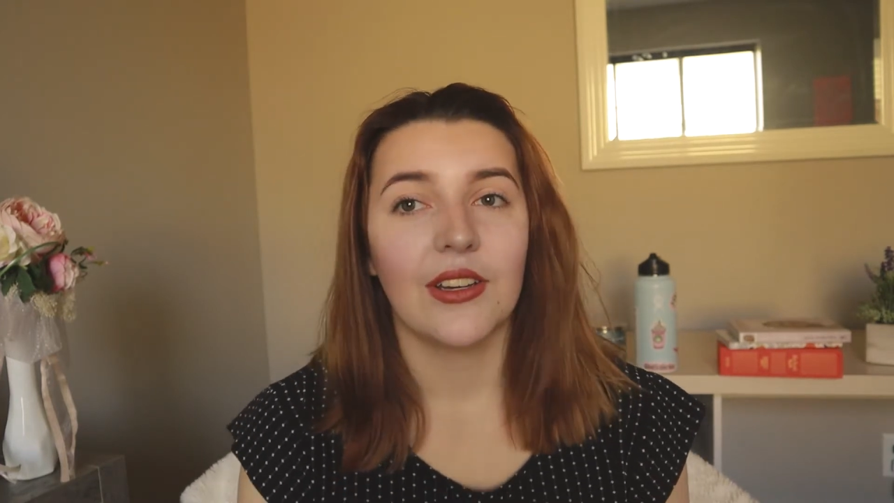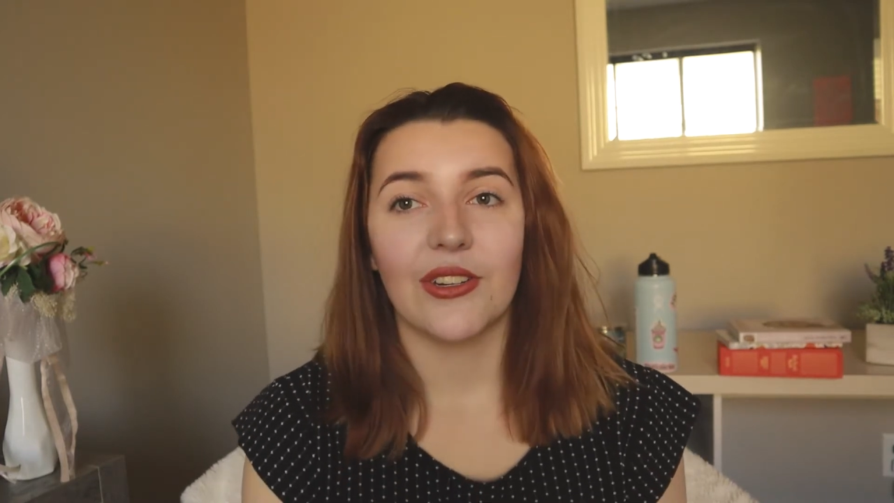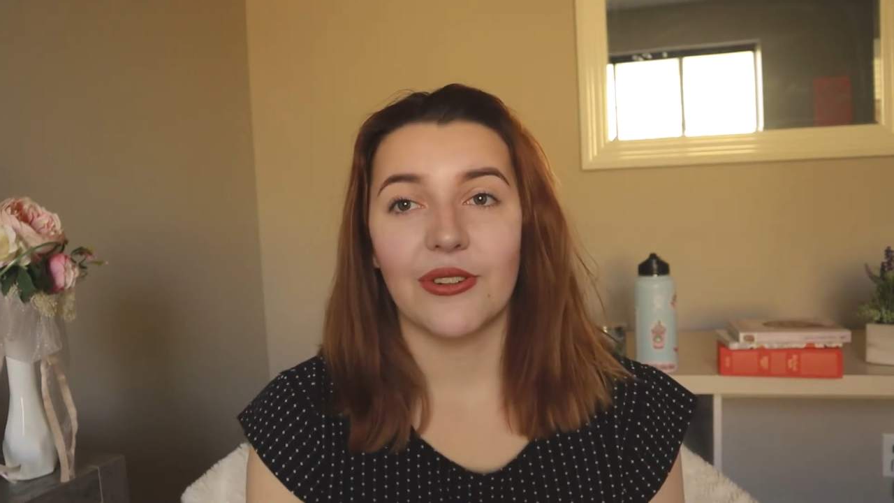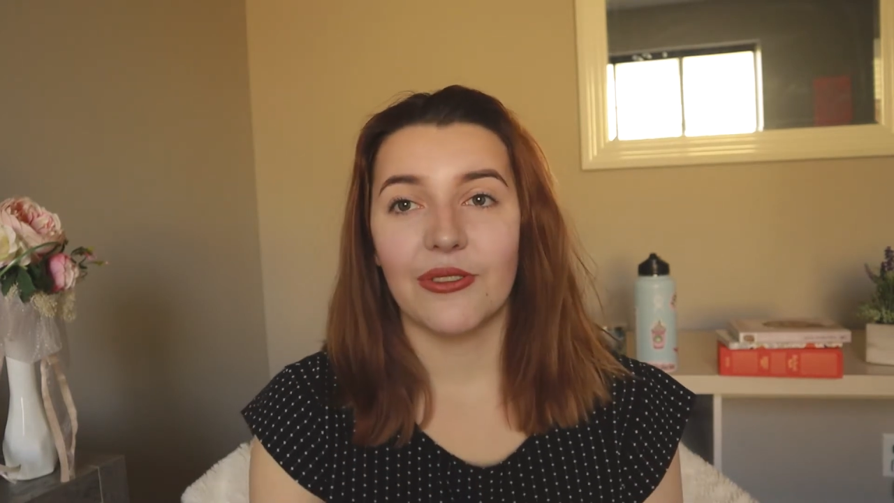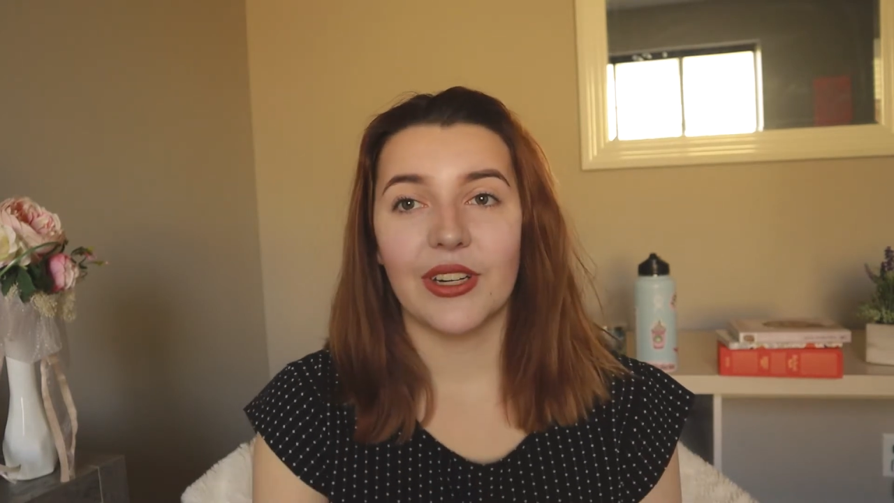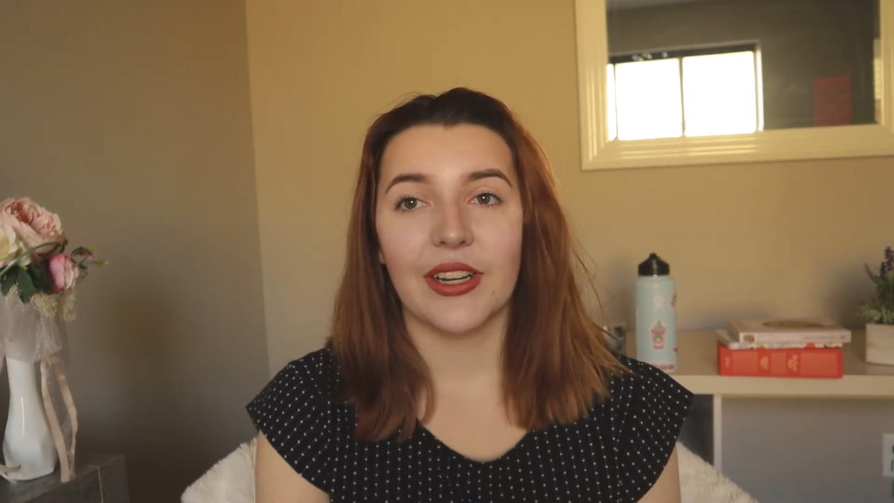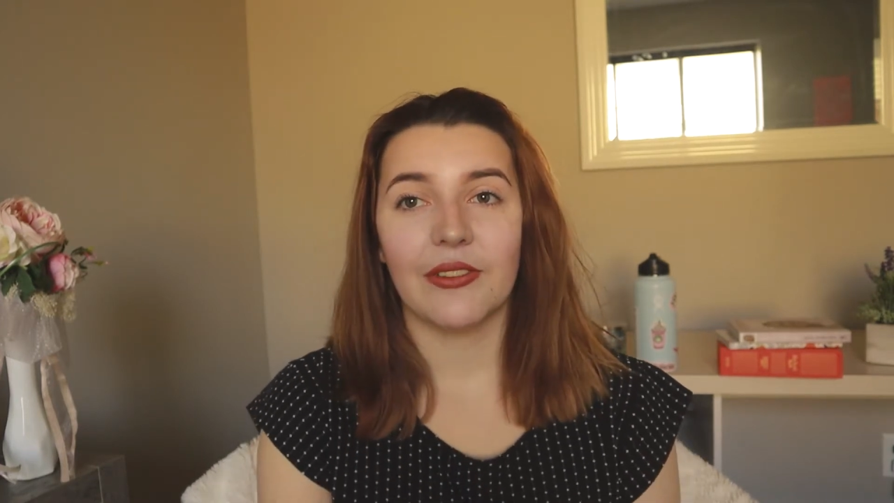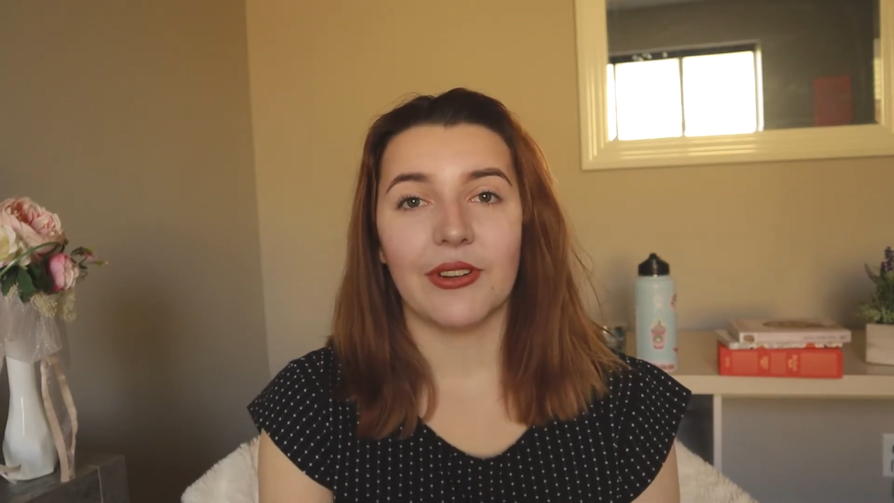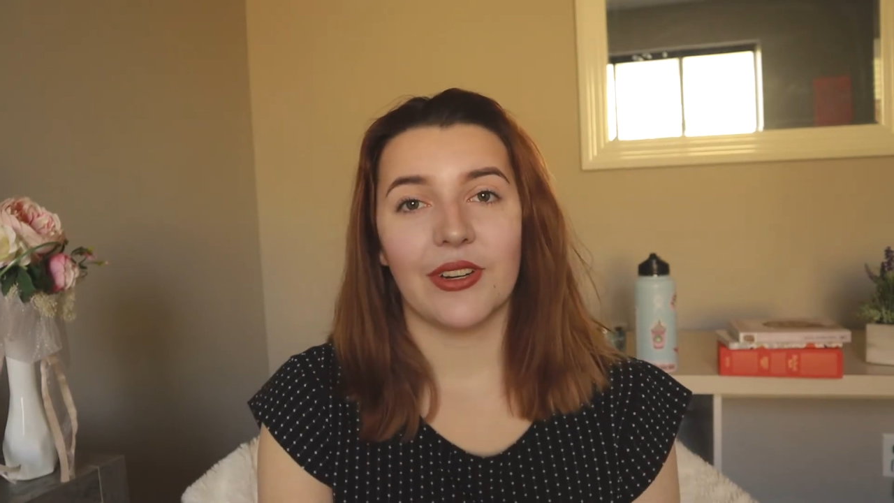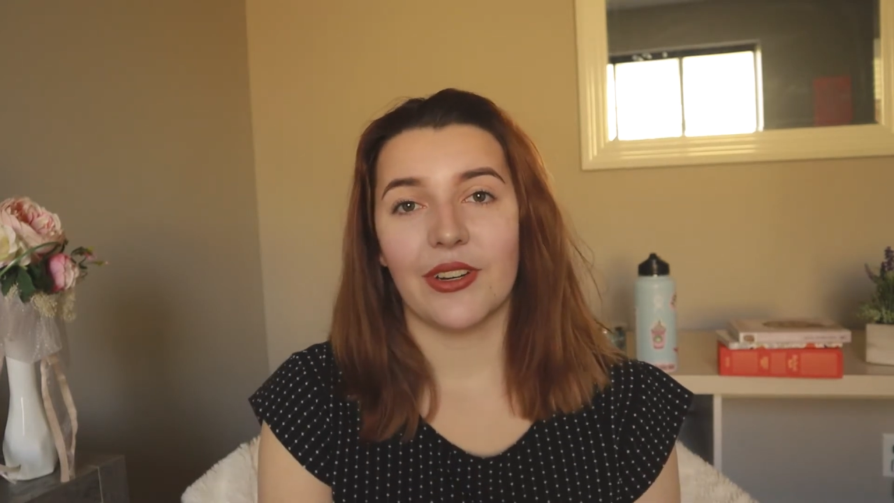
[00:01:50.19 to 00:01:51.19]
don't worry
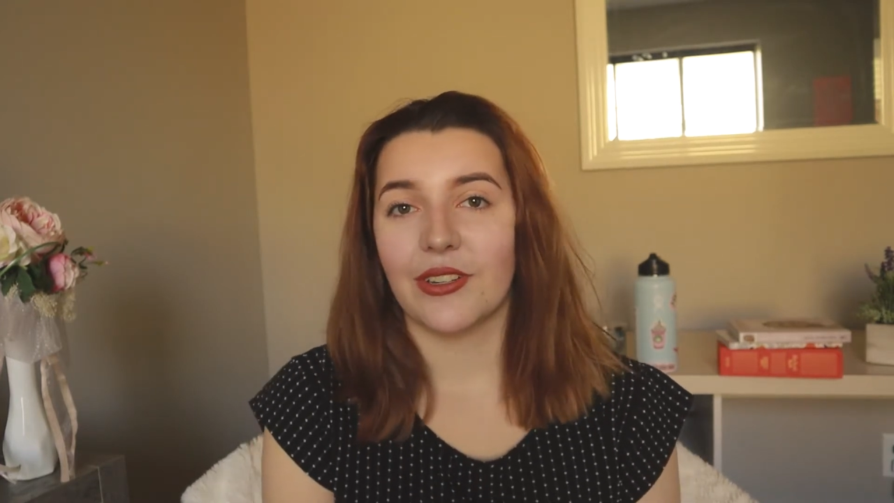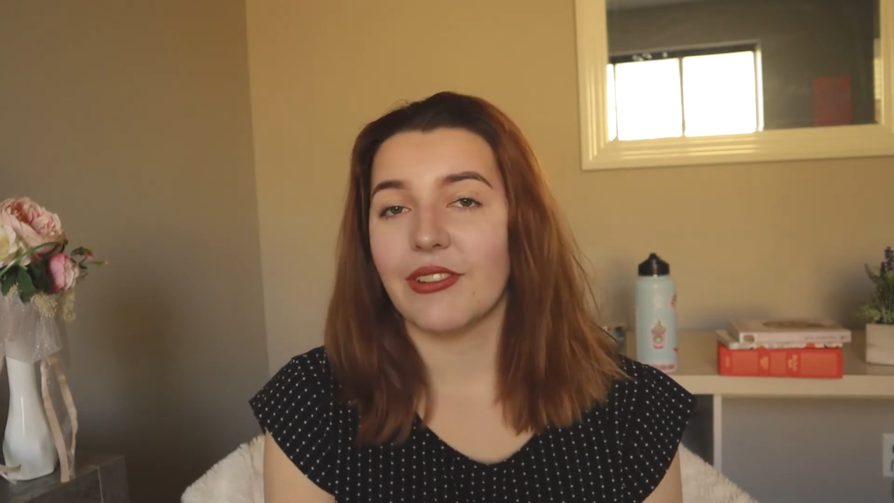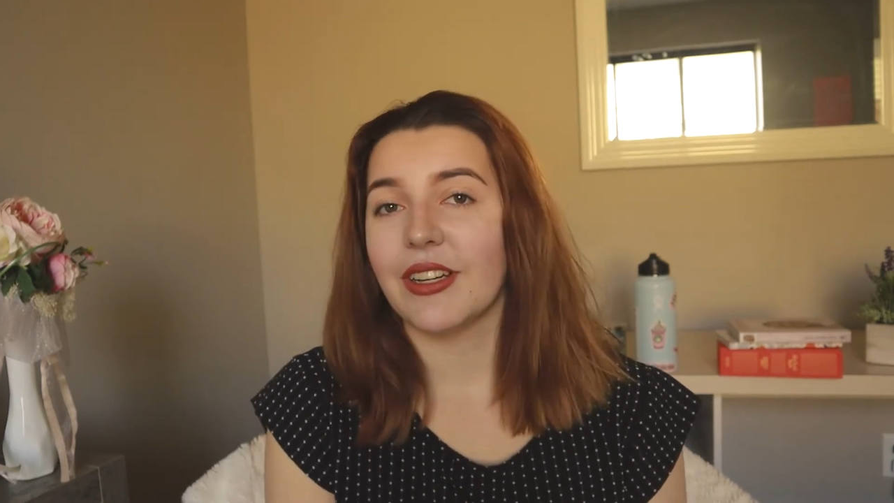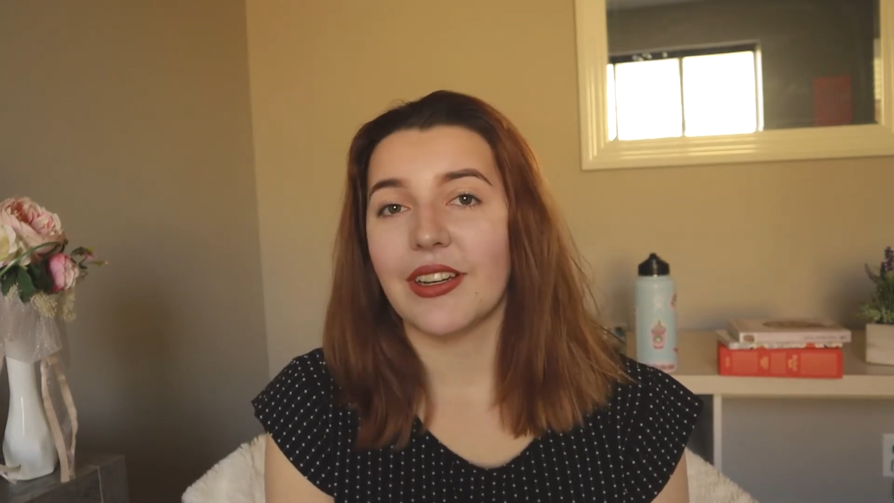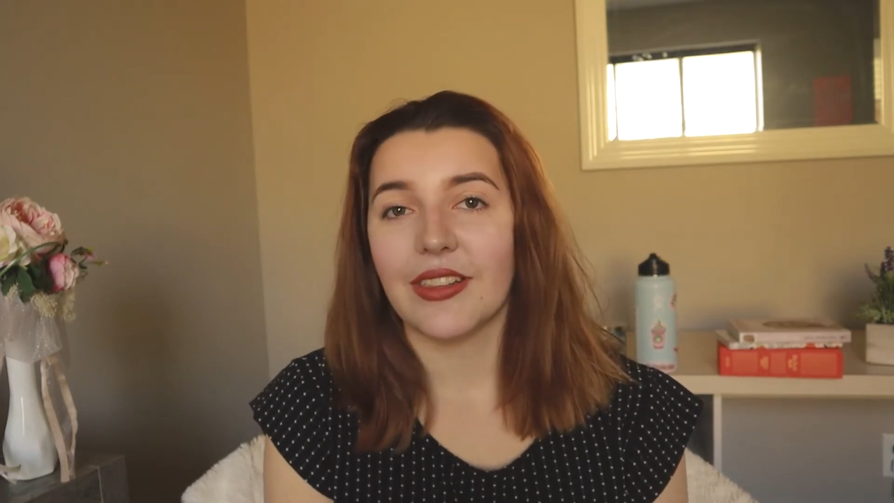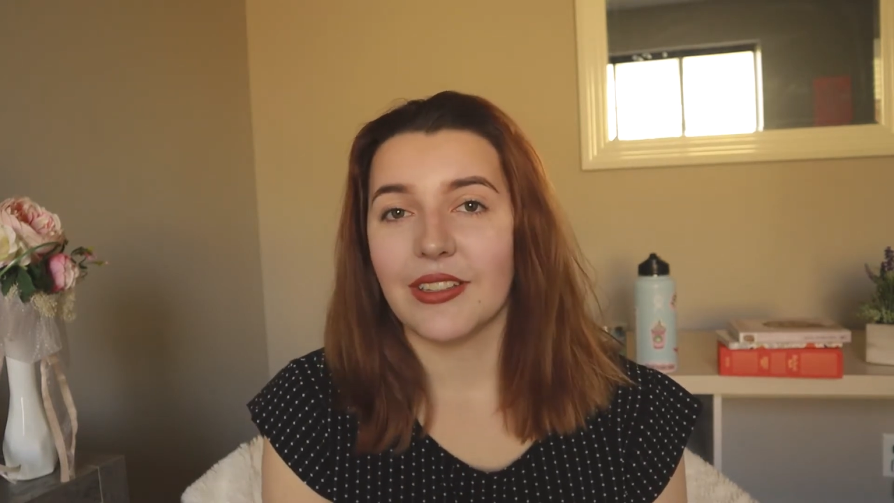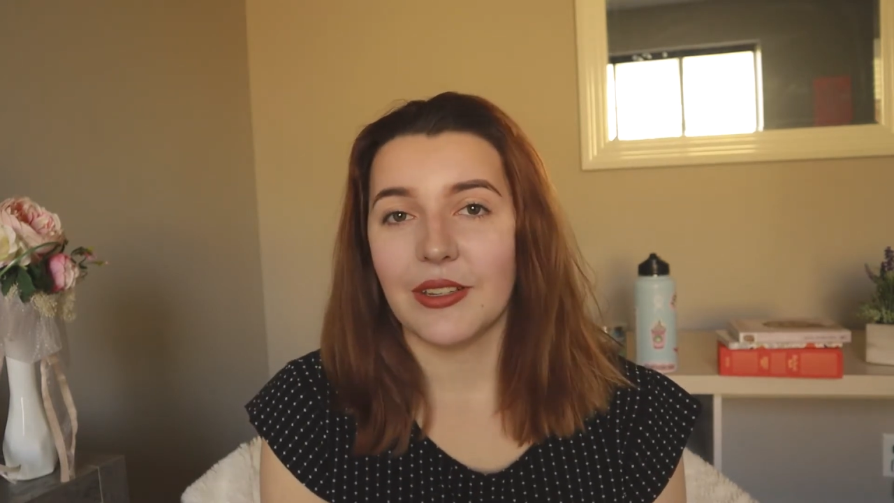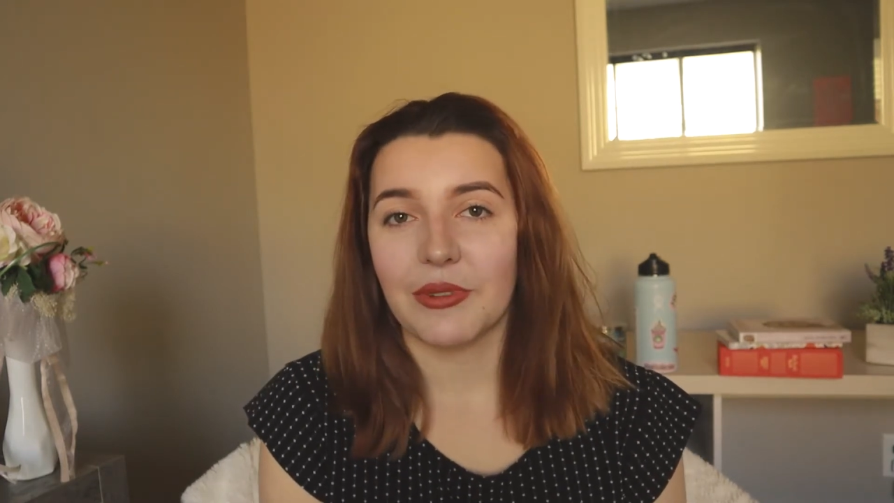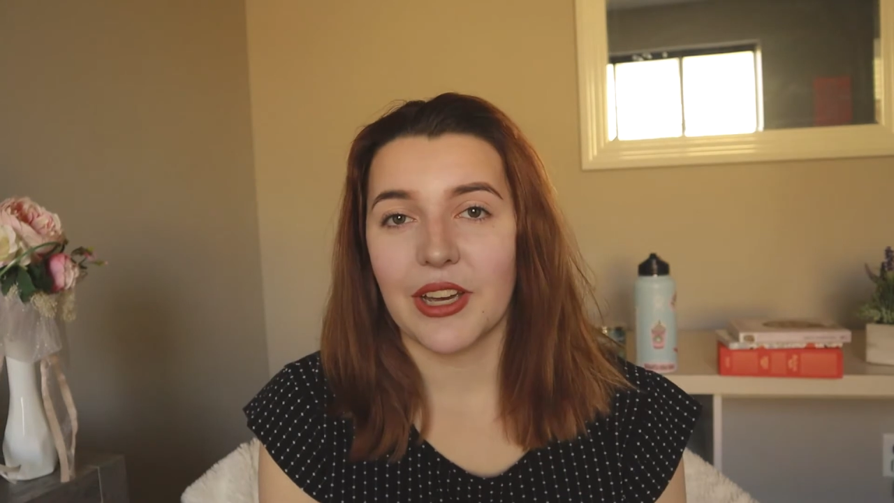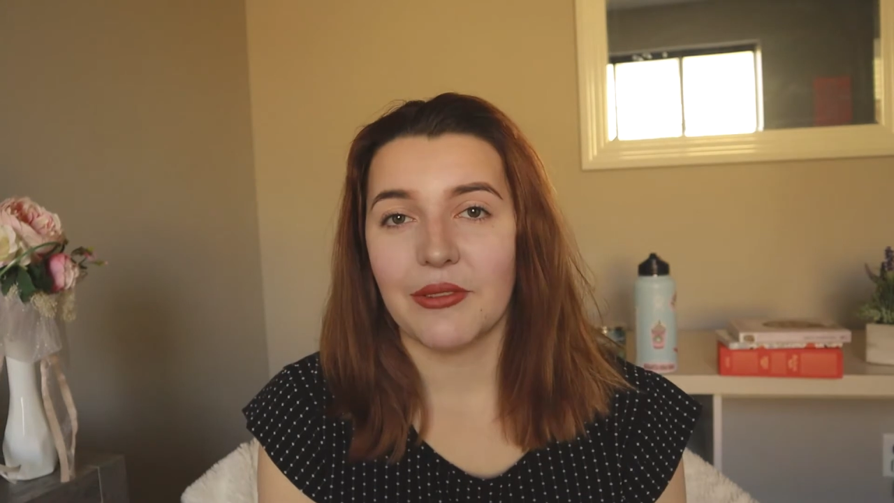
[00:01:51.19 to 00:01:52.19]
if you're not doing it at the
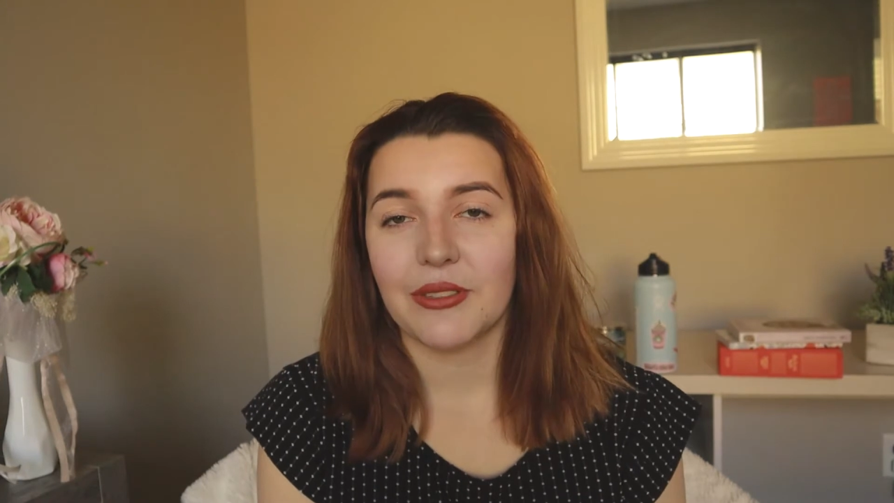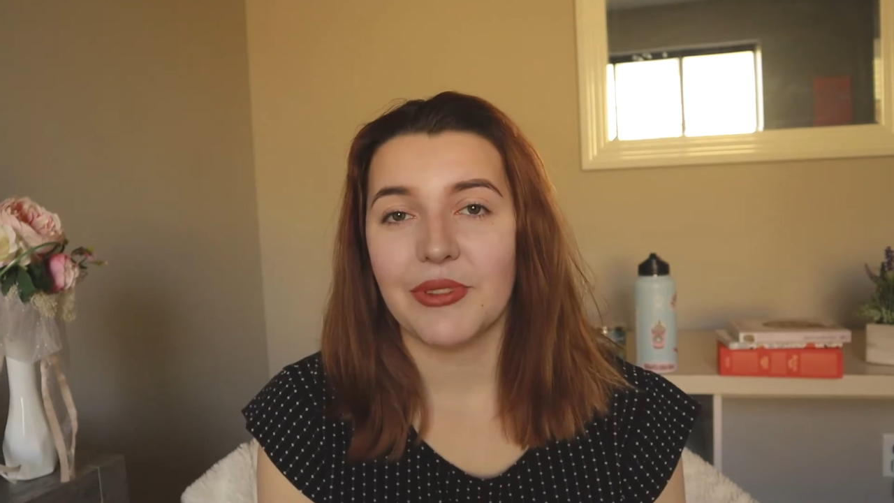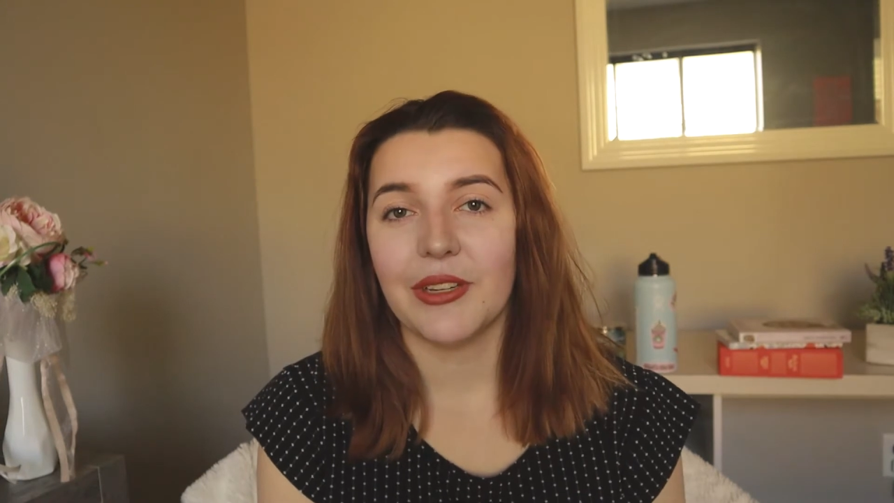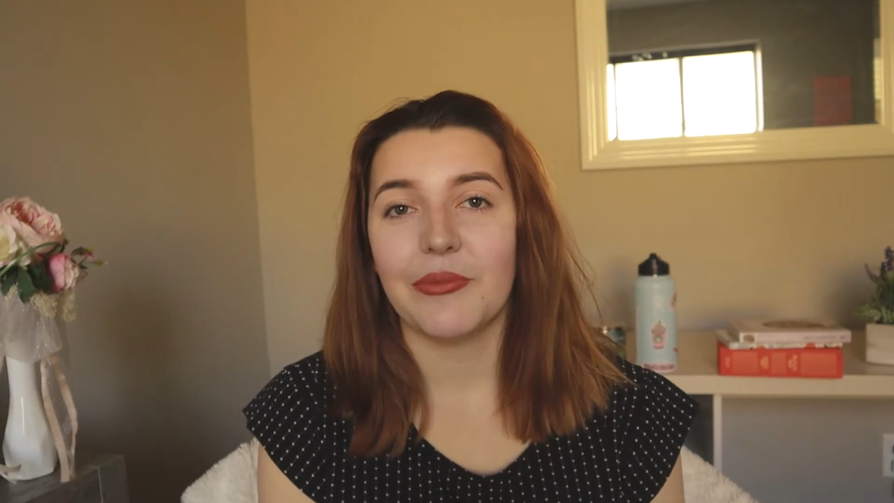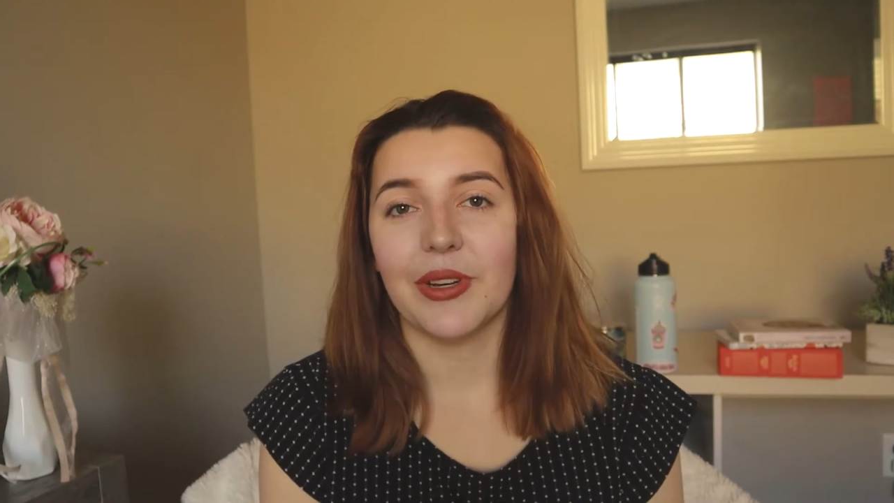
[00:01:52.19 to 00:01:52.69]
same time as me,